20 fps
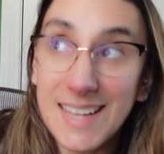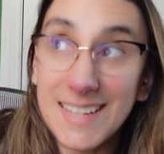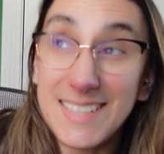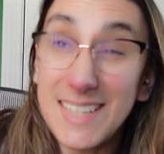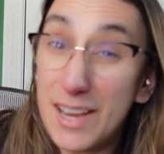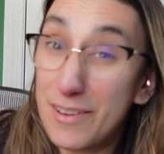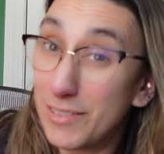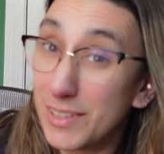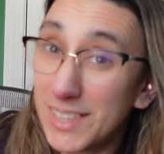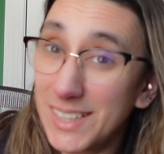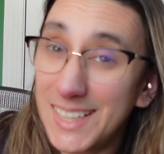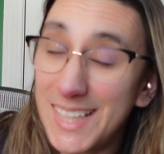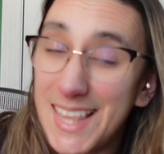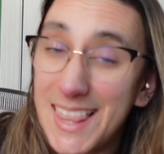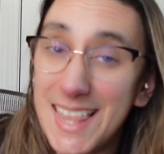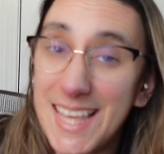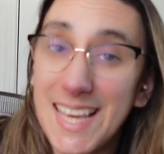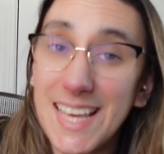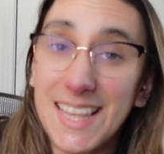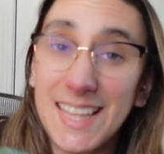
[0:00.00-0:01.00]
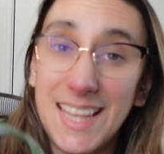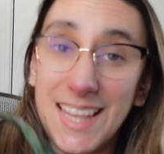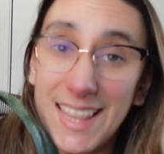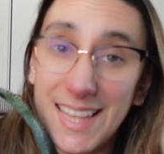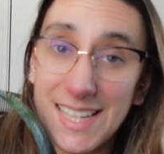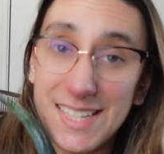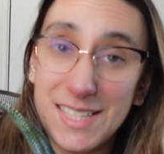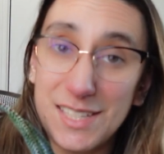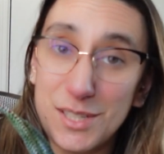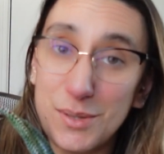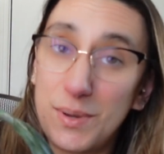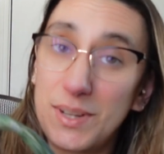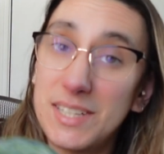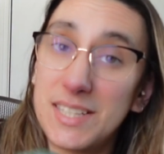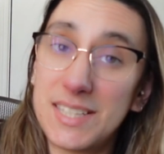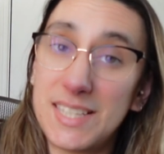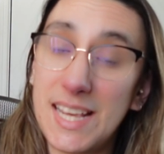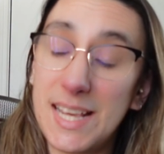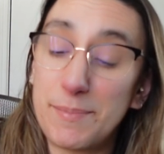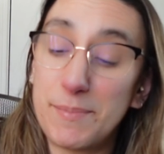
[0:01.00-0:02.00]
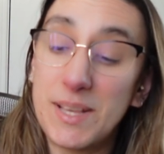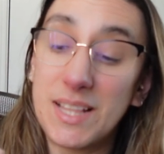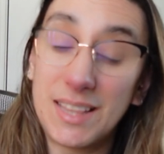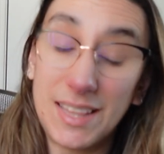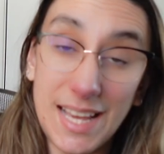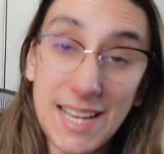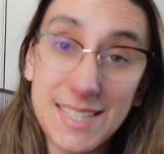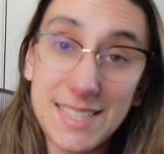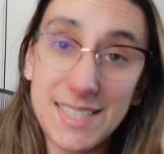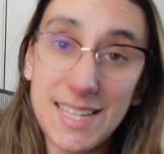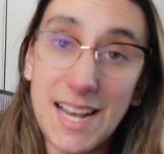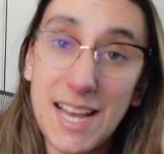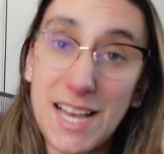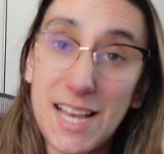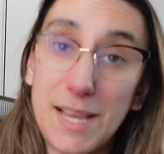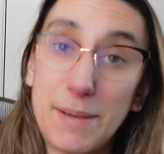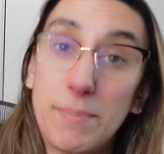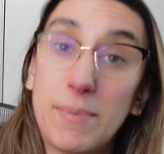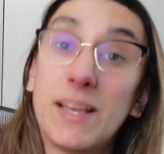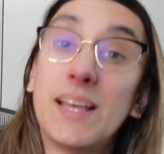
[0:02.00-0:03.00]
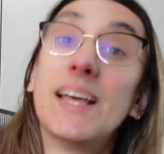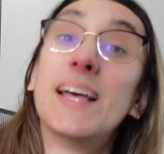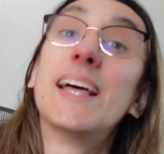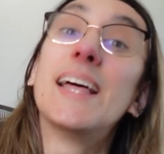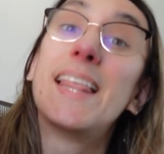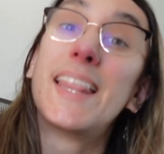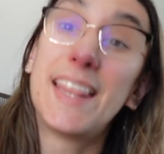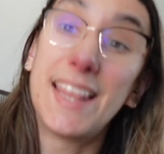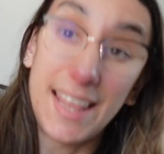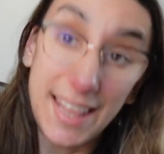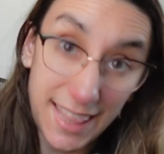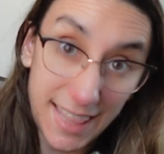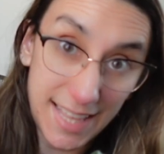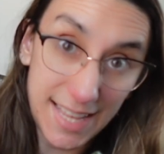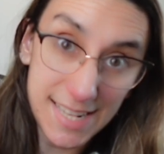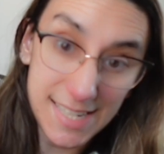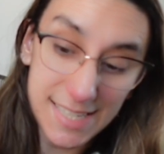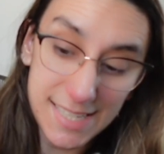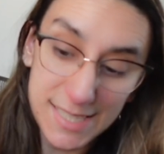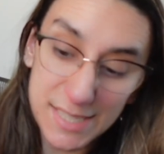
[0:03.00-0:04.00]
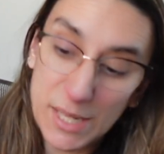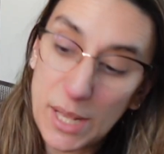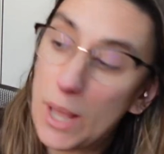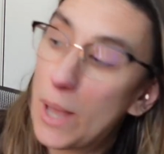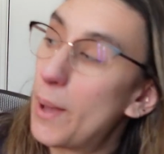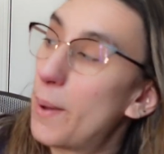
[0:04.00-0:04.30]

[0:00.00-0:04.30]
Definitely think that this is going to take me less time than this,